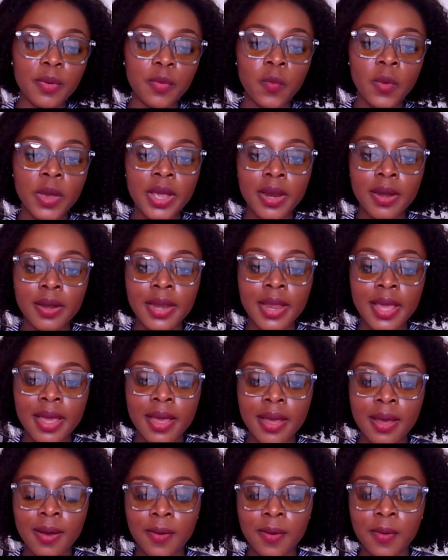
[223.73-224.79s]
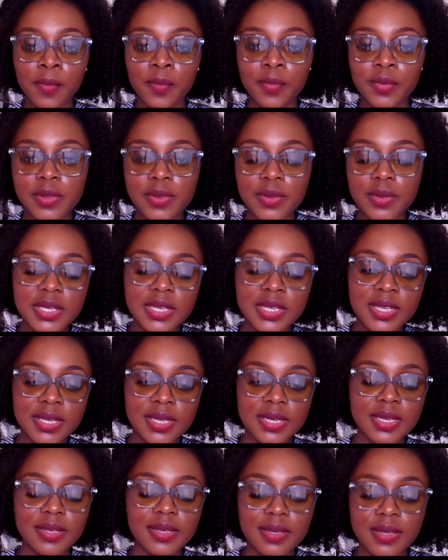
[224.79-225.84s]
where now
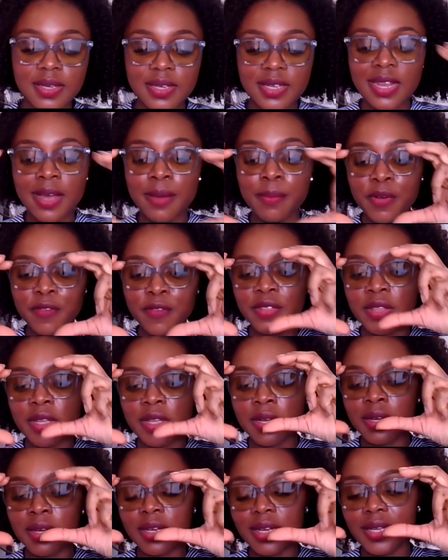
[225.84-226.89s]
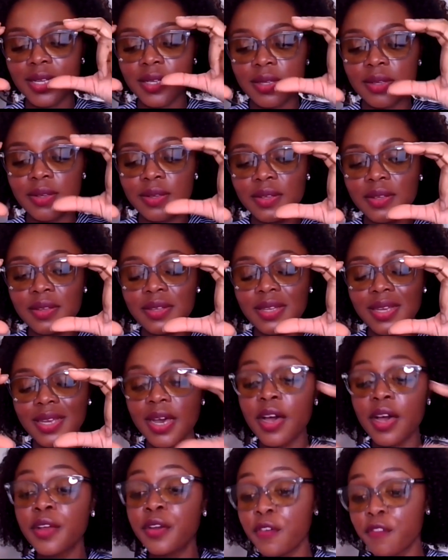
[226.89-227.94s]
some of the
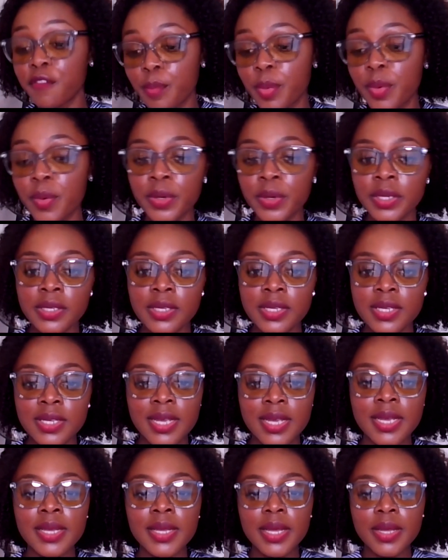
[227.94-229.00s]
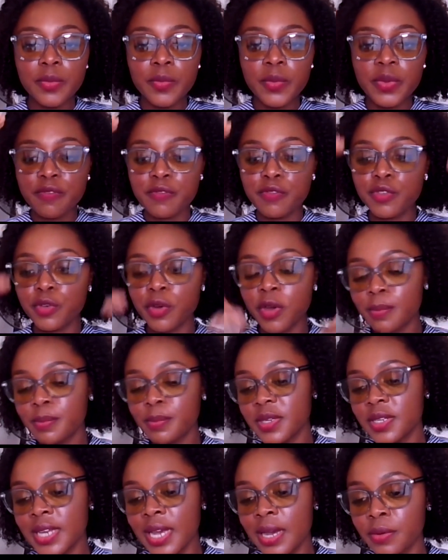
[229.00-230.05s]
cutoff points we've
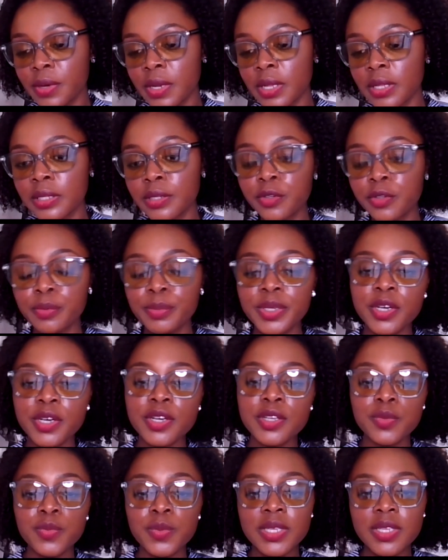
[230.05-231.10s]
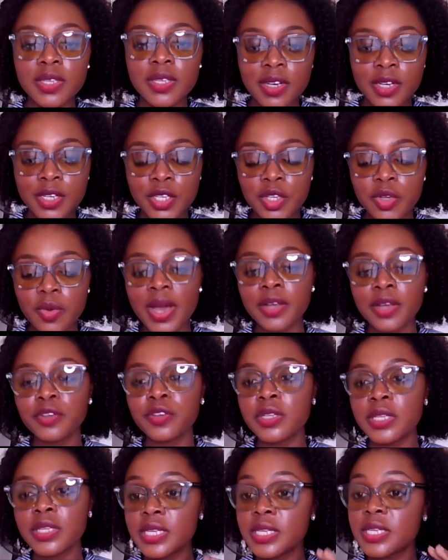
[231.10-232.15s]
dropped down a little because we start to
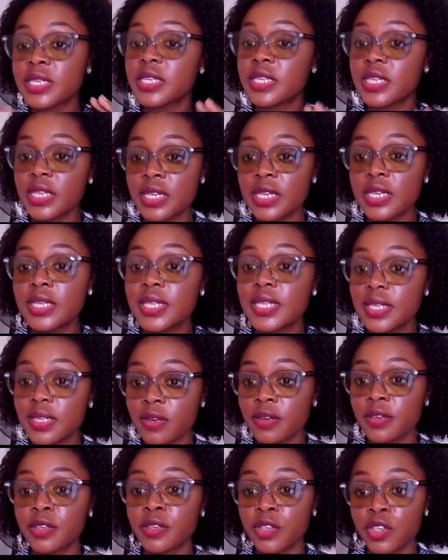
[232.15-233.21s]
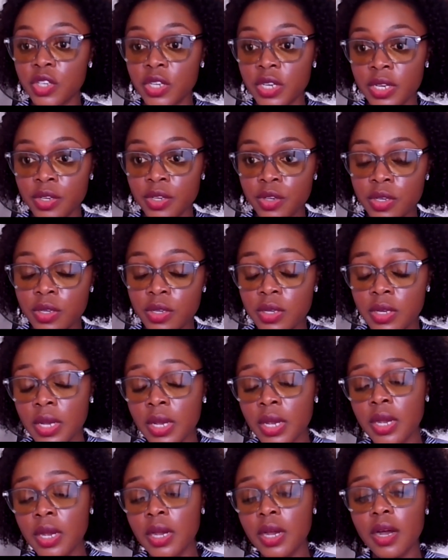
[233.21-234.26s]
actually see certain changes.
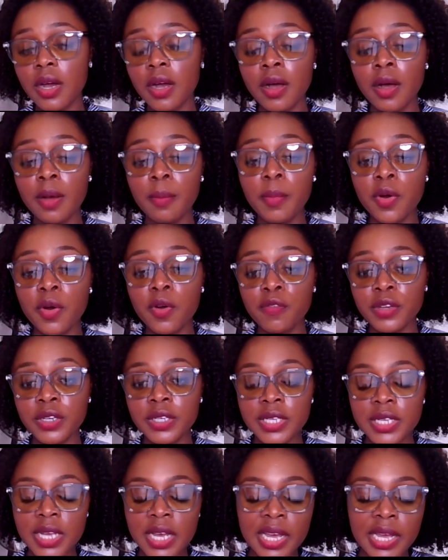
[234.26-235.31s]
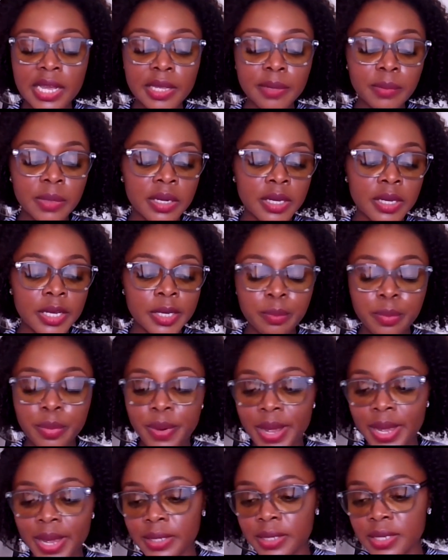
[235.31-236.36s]
Over time, in
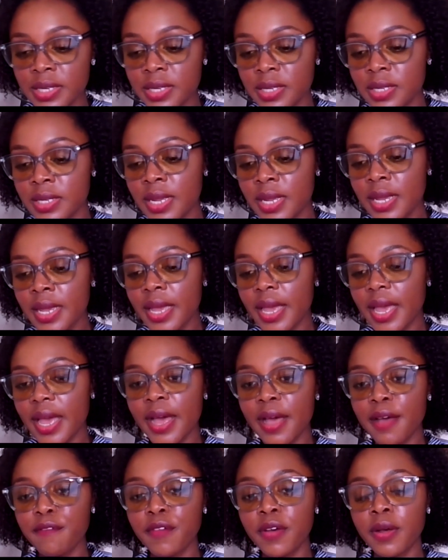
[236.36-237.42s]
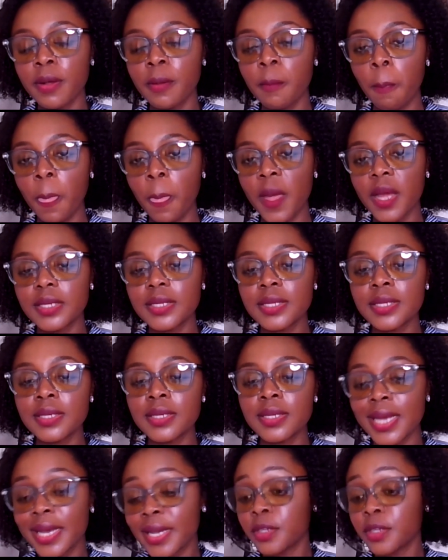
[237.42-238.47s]
practice, I've
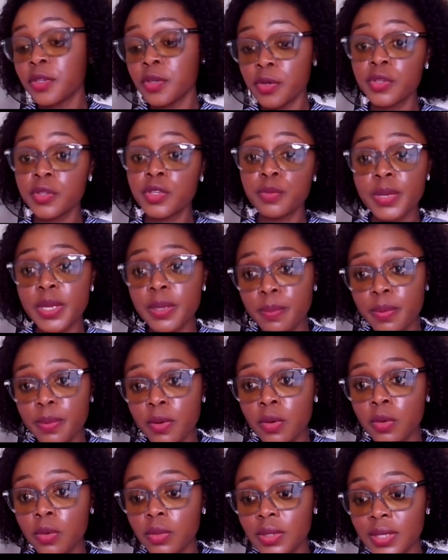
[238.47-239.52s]
diagnosed people